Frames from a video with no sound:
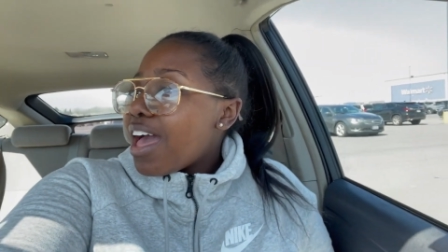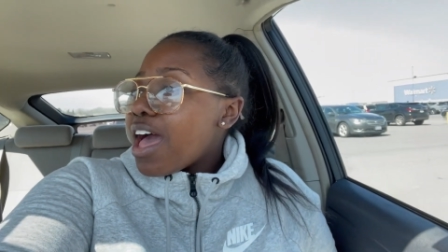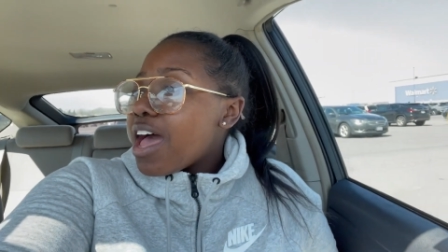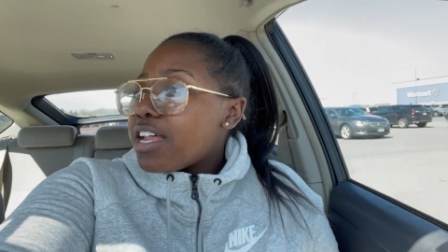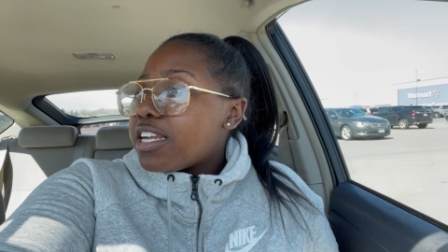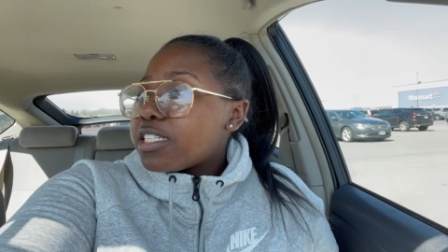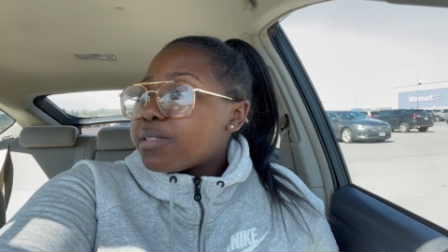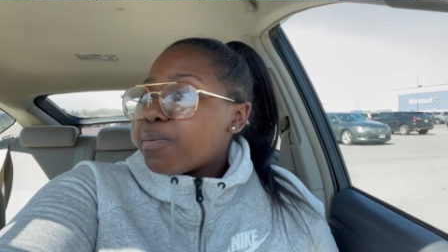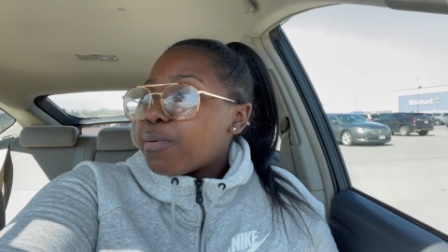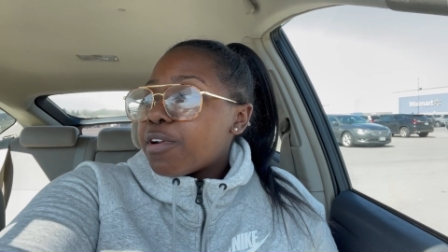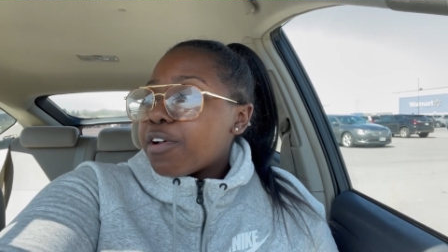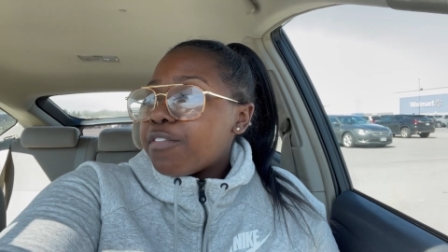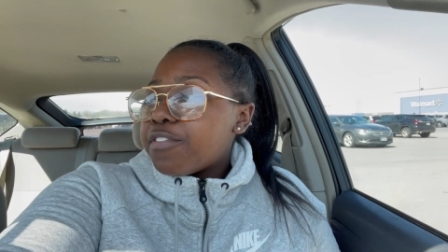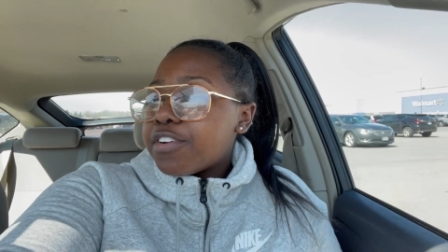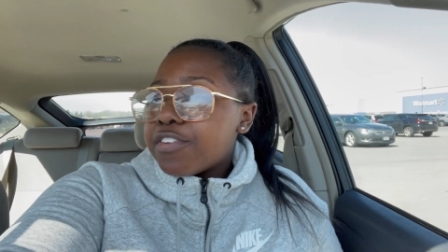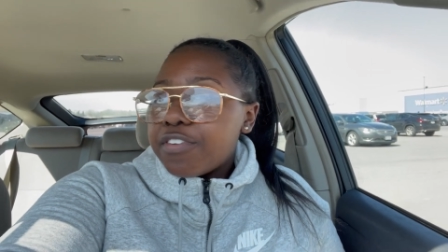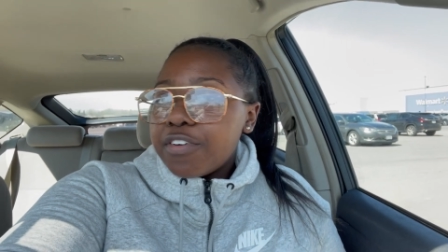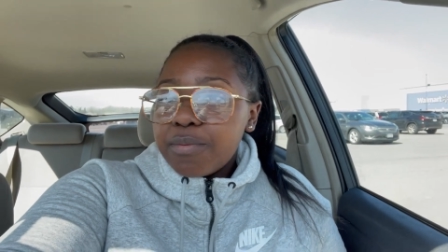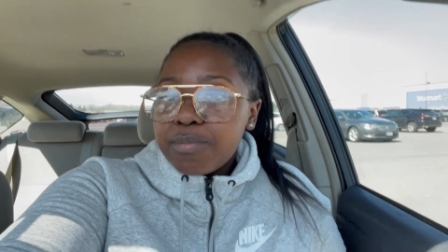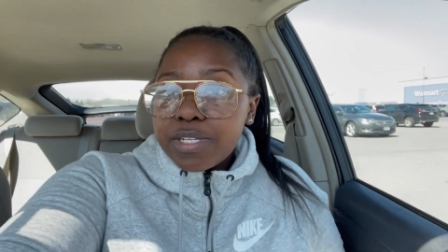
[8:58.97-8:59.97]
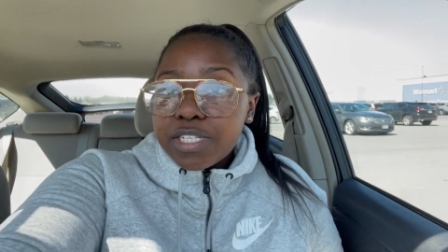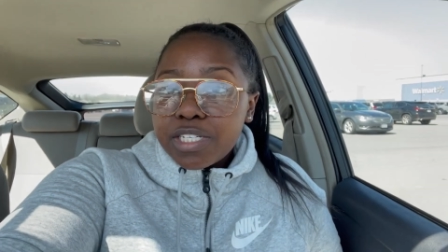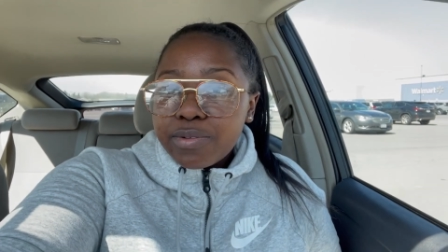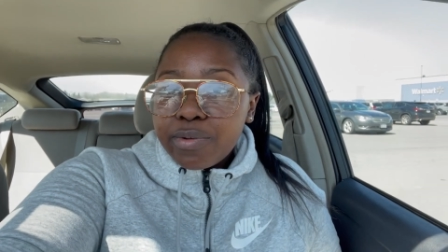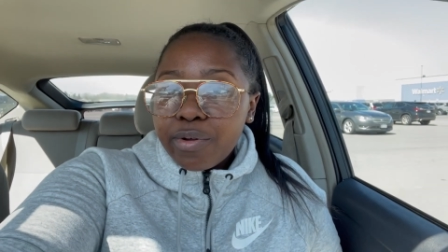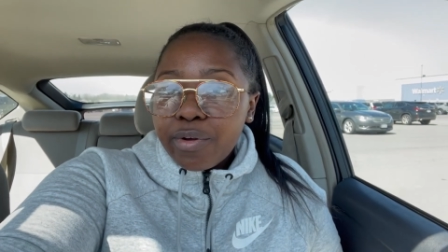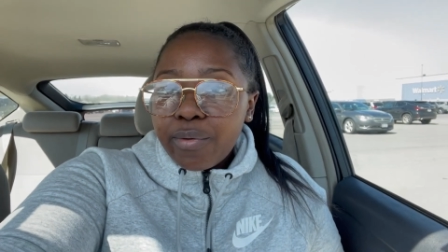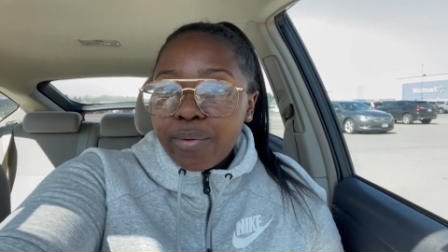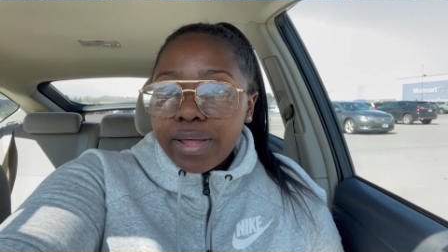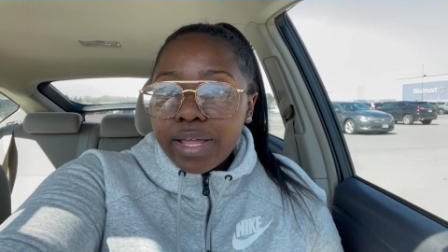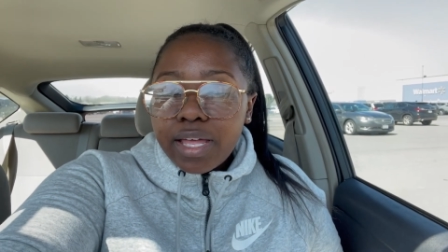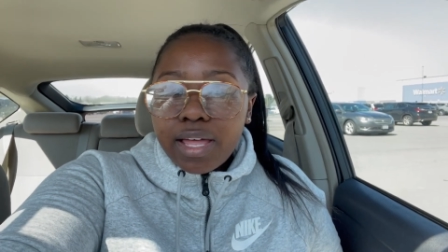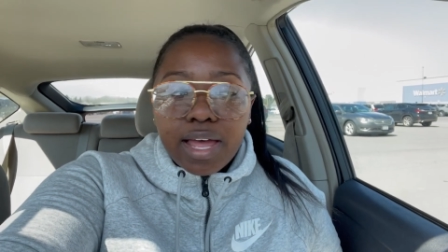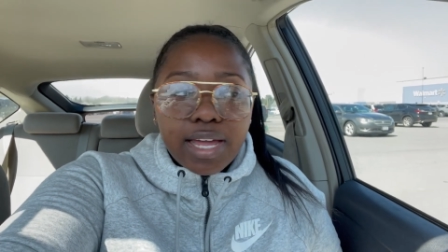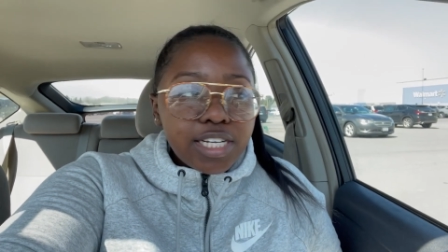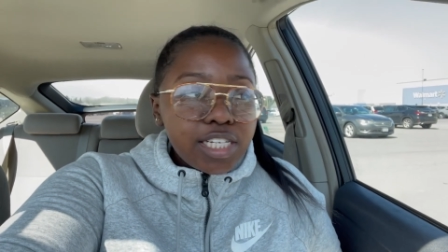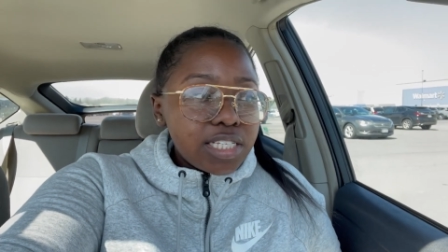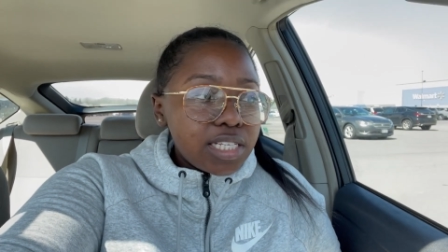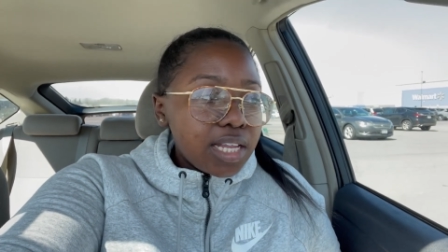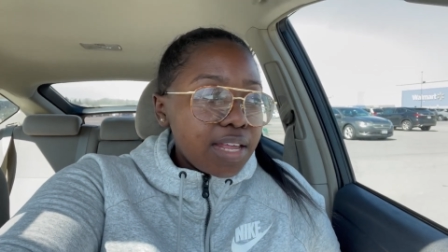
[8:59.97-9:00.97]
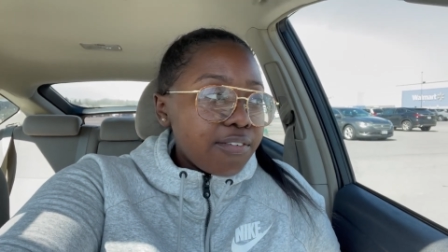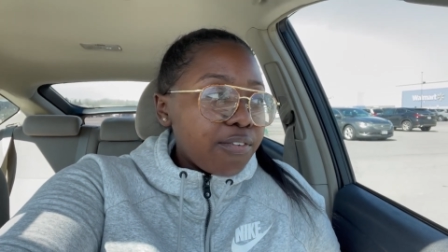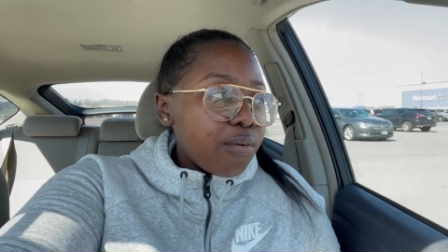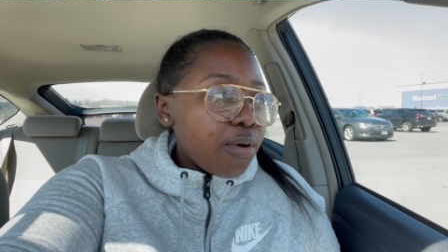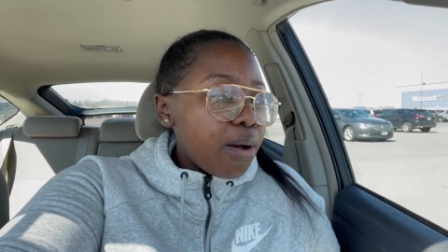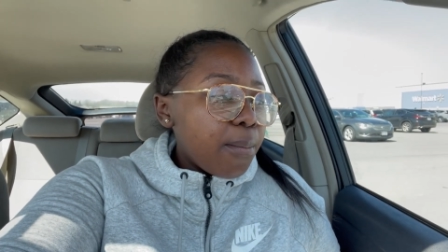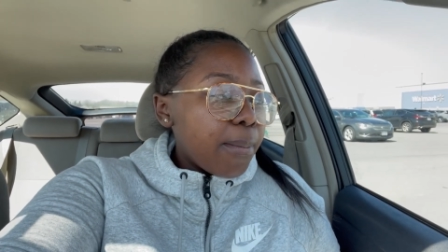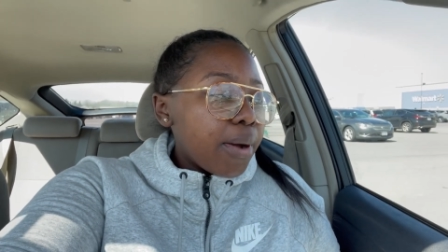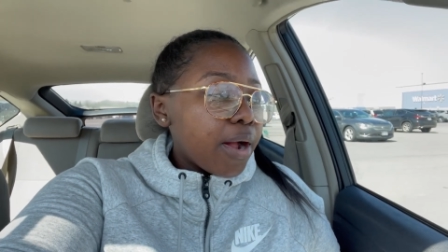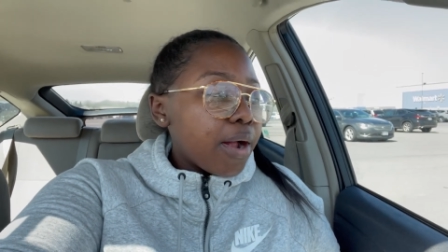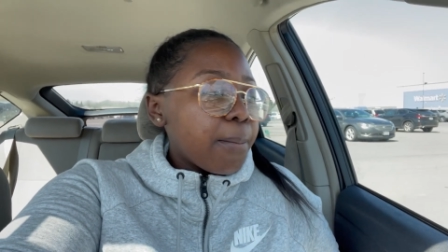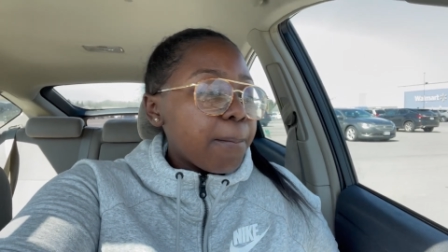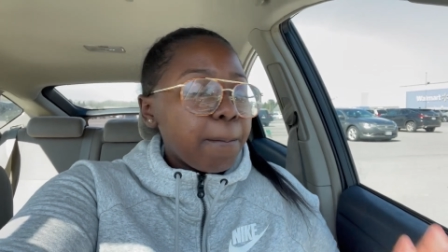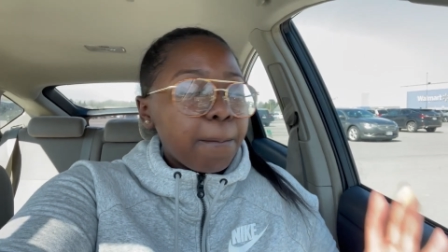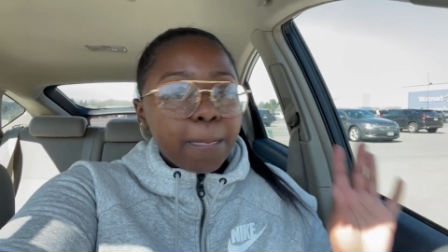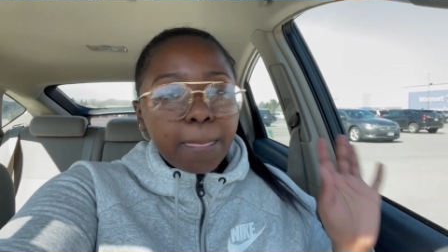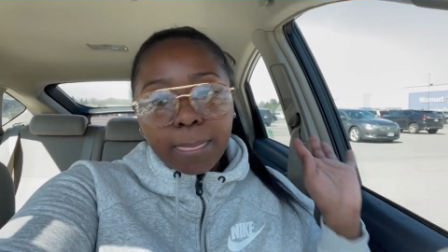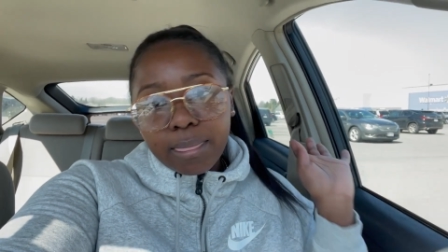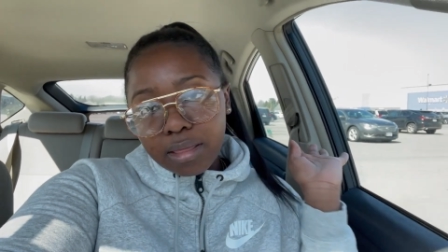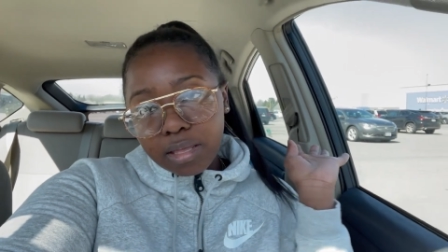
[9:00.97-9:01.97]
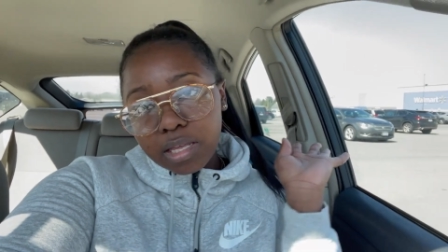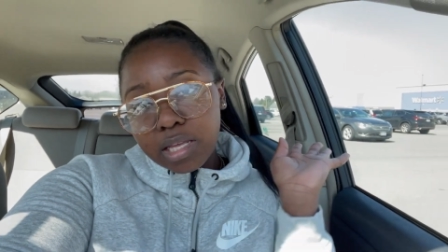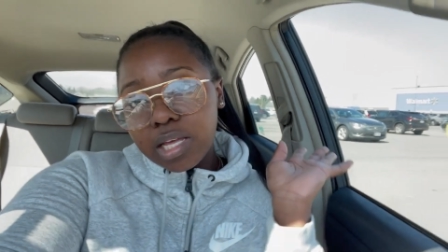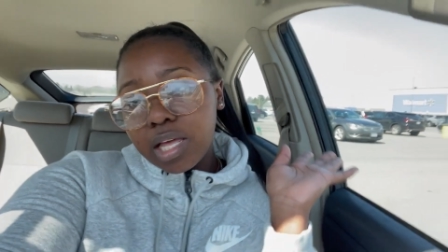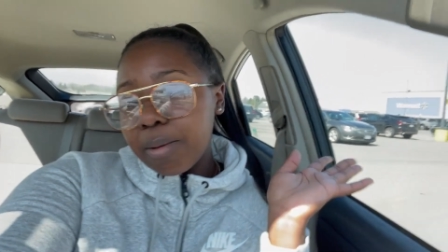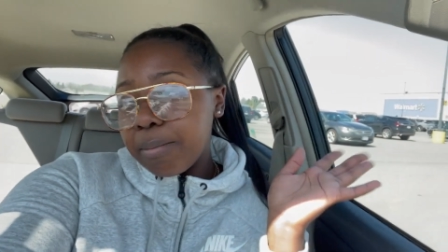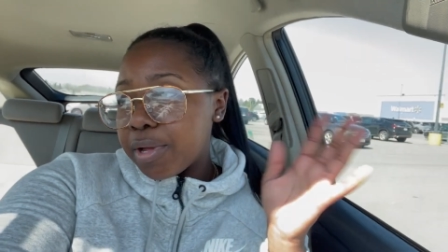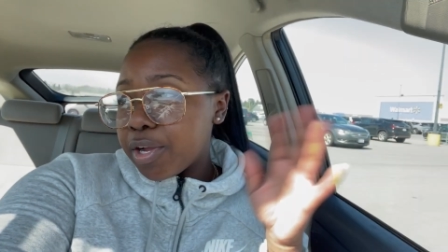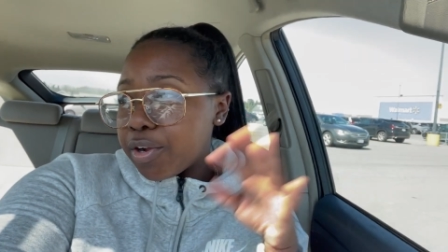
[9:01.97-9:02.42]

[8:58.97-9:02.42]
I just pulled over to film this real quick. I just left Walmart, got my